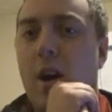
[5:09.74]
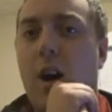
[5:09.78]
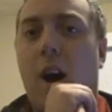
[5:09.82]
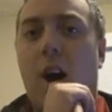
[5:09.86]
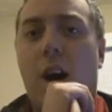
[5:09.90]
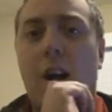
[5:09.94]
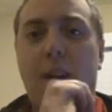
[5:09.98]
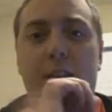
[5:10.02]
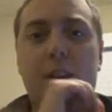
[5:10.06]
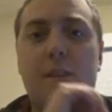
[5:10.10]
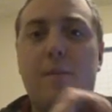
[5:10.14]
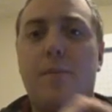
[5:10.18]

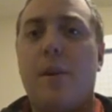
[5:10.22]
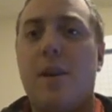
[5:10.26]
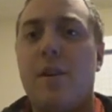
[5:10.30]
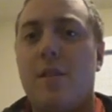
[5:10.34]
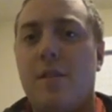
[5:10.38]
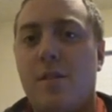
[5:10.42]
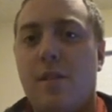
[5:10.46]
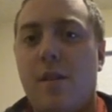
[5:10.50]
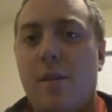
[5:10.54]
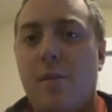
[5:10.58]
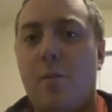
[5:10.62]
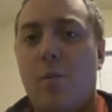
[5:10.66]
hunted by
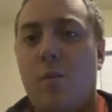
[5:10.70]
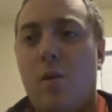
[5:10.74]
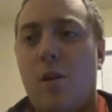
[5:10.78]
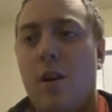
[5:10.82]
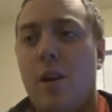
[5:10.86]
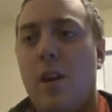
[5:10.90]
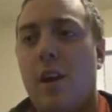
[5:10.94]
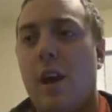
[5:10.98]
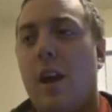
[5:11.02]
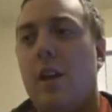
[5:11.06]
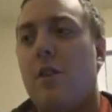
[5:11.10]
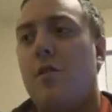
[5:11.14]

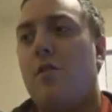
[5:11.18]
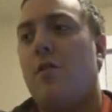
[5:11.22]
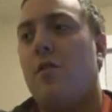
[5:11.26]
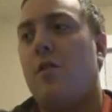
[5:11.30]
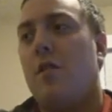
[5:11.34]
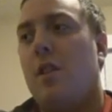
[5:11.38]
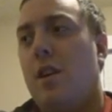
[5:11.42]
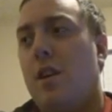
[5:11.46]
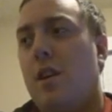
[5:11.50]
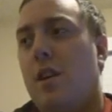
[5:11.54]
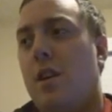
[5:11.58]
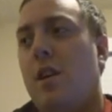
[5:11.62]
someone, and
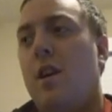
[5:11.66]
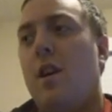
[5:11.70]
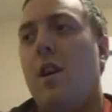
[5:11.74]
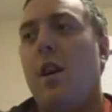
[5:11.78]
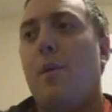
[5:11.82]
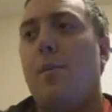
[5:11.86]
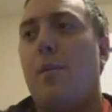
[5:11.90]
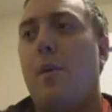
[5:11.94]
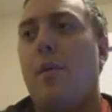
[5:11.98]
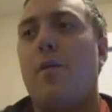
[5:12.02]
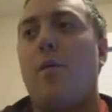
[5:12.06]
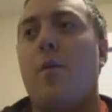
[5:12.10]
she
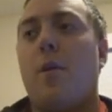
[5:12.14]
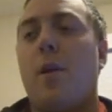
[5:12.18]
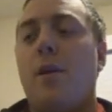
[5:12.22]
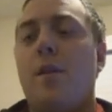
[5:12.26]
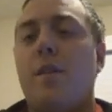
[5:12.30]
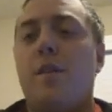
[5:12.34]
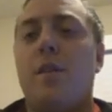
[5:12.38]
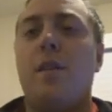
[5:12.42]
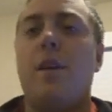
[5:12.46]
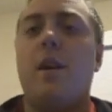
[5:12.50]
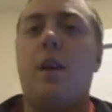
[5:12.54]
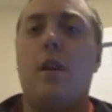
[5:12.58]

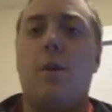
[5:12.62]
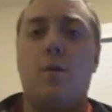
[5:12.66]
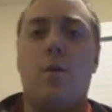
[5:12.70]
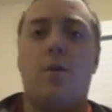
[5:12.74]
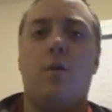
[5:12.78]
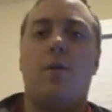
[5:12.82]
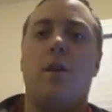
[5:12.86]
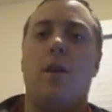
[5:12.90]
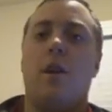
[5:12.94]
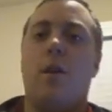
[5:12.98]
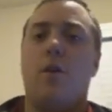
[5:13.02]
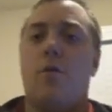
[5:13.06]
befriends the
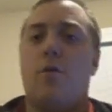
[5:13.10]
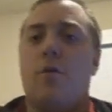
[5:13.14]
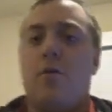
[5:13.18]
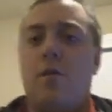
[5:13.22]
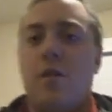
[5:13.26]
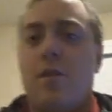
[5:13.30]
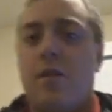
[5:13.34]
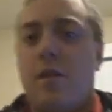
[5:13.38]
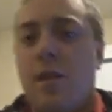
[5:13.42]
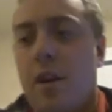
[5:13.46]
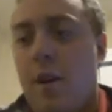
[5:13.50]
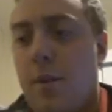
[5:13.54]
hero, and the hero
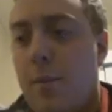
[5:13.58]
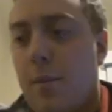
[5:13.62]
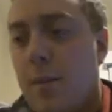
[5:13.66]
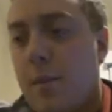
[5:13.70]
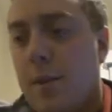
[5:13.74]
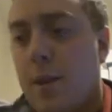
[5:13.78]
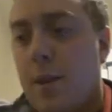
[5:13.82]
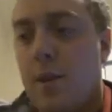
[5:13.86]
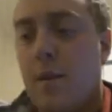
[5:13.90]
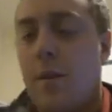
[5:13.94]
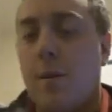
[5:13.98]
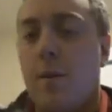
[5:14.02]
tries to help
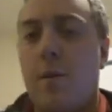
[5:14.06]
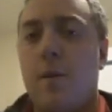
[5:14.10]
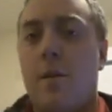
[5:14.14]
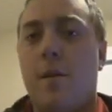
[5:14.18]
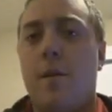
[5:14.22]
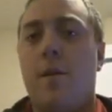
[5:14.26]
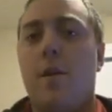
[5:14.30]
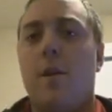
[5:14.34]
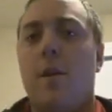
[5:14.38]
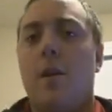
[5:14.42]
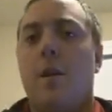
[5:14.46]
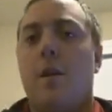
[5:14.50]
him, and the
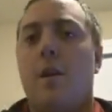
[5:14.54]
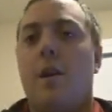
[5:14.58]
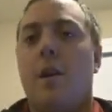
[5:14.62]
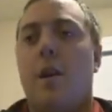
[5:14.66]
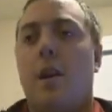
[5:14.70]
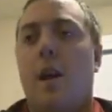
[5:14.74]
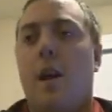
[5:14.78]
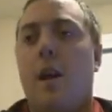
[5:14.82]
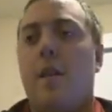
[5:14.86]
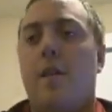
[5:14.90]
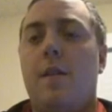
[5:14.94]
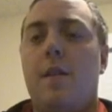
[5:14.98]
girl...
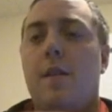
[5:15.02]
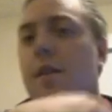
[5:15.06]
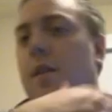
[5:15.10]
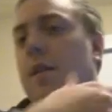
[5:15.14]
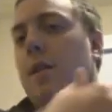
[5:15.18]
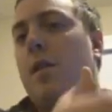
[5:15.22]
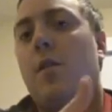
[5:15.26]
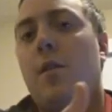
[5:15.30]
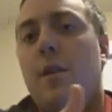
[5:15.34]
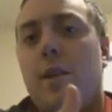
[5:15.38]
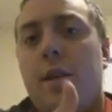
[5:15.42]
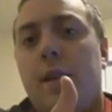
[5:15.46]
In
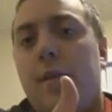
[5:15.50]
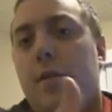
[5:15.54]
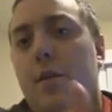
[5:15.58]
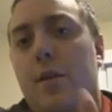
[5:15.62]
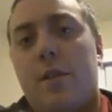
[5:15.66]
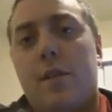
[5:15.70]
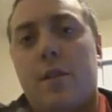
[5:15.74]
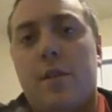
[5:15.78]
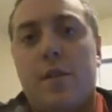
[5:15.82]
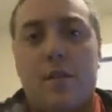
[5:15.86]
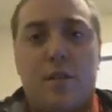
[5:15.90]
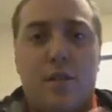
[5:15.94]
the only
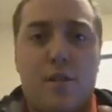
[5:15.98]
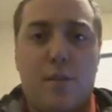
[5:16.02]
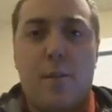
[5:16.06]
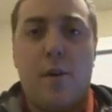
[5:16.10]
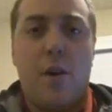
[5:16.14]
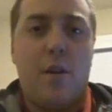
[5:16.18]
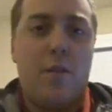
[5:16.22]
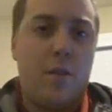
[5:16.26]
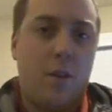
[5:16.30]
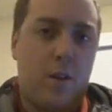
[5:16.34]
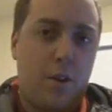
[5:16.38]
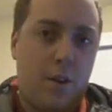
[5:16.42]
difference is in
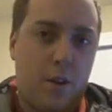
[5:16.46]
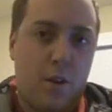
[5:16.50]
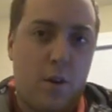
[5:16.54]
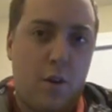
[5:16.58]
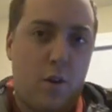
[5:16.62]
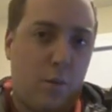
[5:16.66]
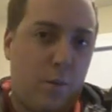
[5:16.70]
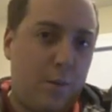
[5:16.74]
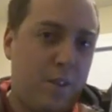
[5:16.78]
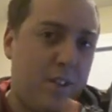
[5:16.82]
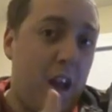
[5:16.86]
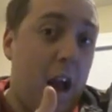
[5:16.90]
Smallville, the
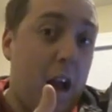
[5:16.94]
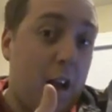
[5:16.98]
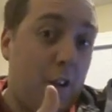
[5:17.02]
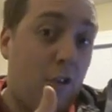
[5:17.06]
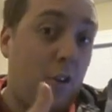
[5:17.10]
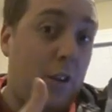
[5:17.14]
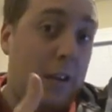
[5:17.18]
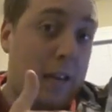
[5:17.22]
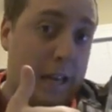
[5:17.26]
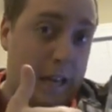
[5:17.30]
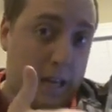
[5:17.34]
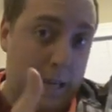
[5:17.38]
girl was
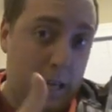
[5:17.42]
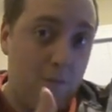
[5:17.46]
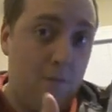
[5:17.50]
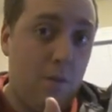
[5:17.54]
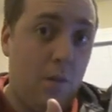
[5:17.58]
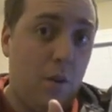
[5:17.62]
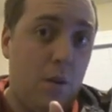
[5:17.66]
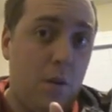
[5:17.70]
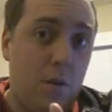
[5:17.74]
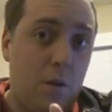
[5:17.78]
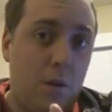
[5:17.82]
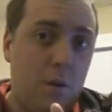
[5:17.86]
actually
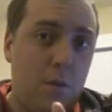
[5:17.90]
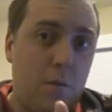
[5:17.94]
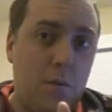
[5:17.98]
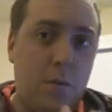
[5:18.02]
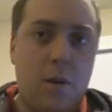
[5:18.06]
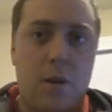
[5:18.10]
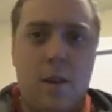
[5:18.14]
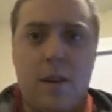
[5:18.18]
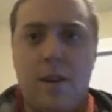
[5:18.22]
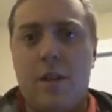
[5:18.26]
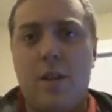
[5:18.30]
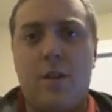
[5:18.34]
evil,
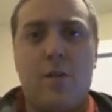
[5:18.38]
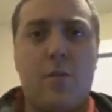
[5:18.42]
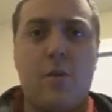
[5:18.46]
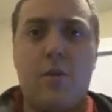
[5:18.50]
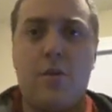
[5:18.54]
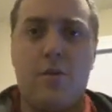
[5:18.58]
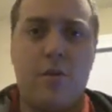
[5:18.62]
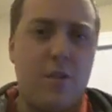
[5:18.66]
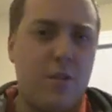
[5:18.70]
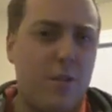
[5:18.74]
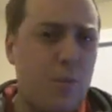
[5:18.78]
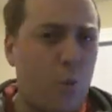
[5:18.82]
where in this
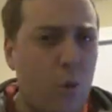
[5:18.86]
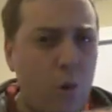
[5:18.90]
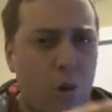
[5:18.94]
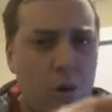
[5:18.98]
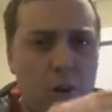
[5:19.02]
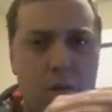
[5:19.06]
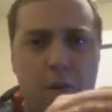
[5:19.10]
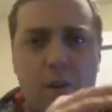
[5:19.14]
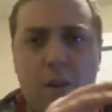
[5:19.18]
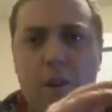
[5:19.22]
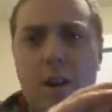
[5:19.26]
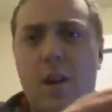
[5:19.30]
one, she's
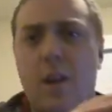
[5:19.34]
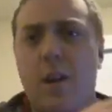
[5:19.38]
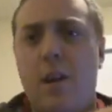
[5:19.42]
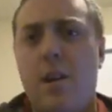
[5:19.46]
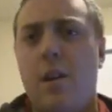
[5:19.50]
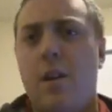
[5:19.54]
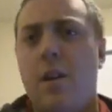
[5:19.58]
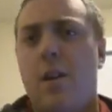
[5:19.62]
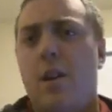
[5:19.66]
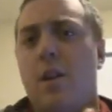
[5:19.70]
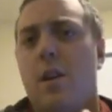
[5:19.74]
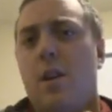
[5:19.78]
more of
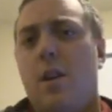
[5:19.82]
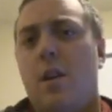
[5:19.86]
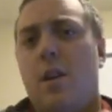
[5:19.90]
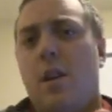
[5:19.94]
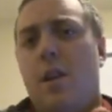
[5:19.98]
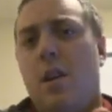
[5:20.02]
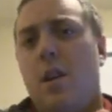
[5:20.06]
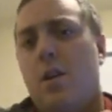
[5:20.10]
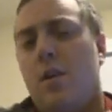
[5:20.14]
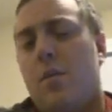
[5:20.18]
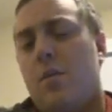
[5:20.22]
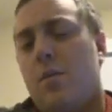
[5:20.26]
a,
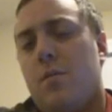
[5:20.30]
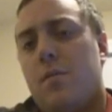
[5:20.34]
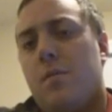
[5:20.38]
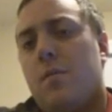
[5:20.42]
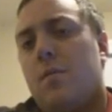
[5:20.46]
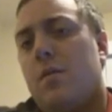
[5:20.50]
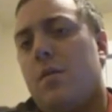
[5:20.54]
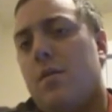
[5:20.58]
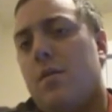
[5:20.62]
you know,